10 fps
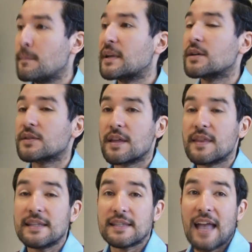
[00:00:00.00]
Because
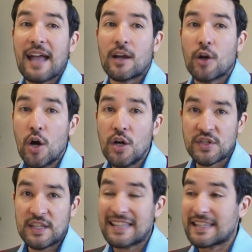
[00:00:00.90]
that's a
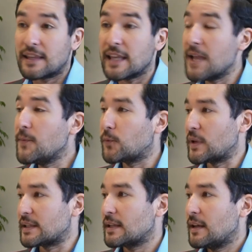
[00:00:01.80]
cause, that's an
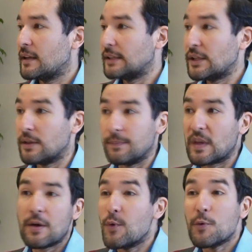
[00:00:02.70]
influence. Um,
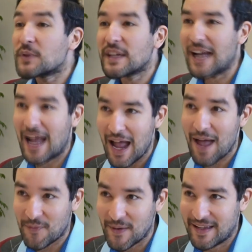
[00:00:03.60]
we wouldn't
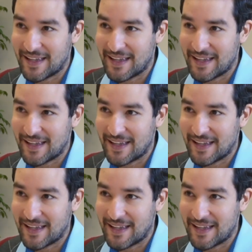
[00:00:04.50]
have